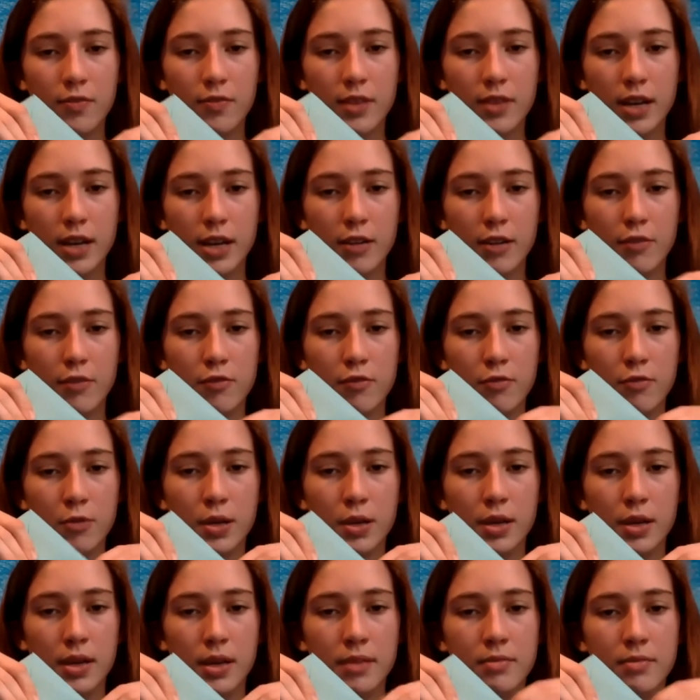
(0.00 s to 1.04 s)
kind of
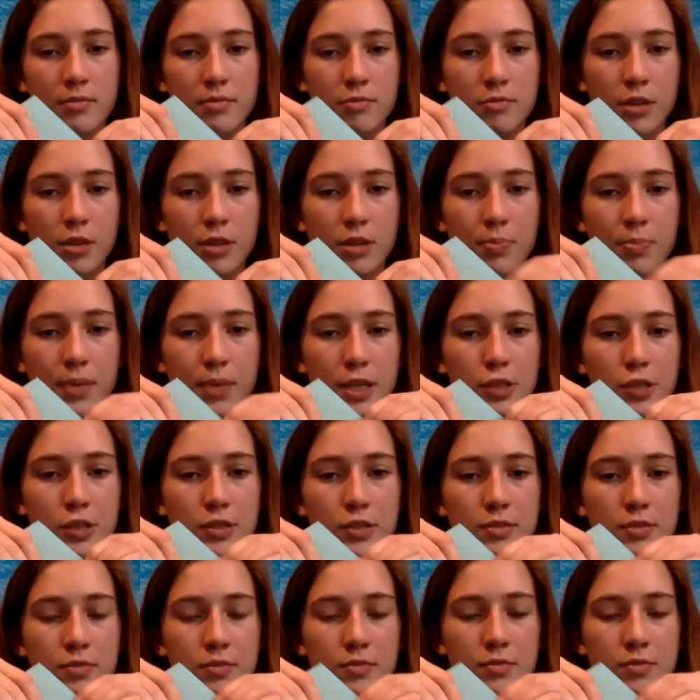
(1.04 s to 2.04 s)
re-pinch in